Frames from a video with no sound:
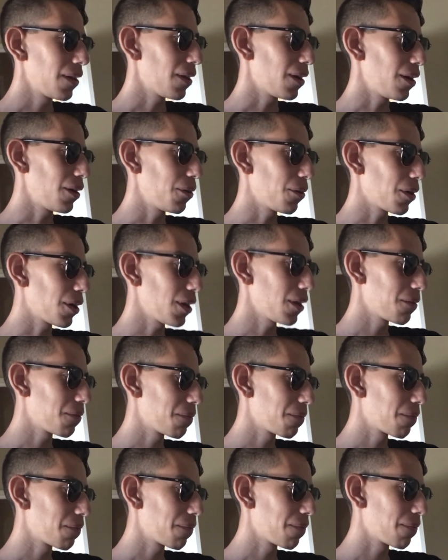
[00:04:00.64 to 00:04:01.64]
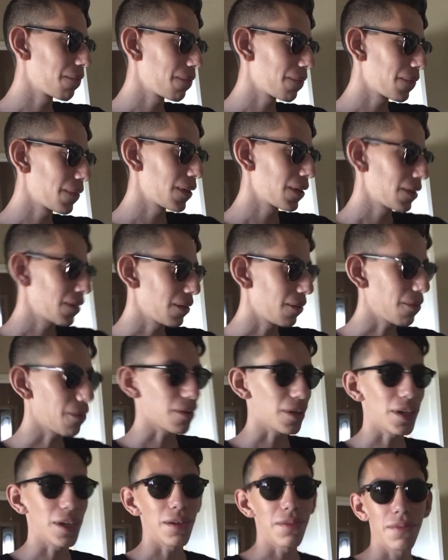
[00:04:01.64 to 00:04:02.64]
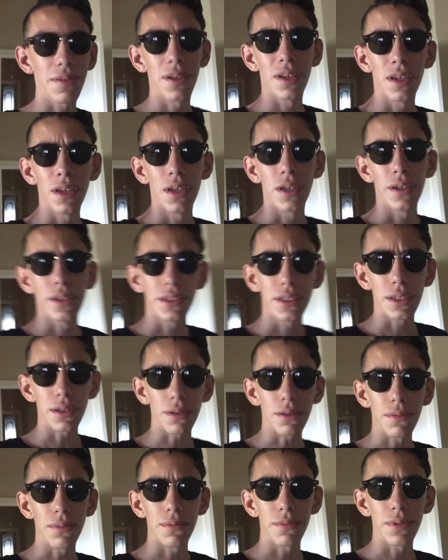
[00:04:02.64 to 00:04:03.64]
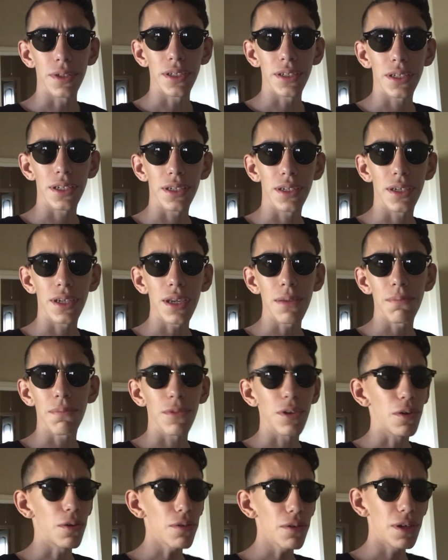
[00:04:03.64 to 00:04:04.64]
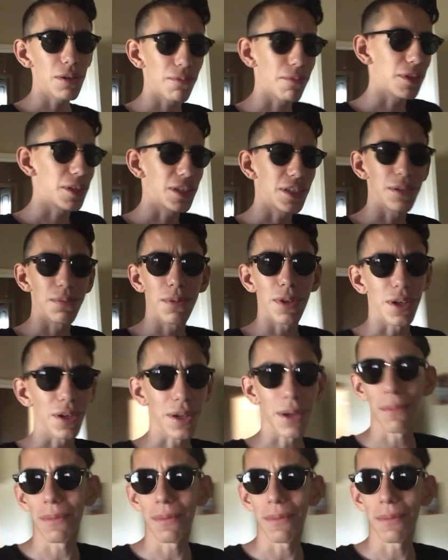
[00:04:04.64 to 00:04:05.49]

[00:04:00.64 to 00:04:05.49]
Are you okay? Yeah. Okay. So let's keep going with this blog.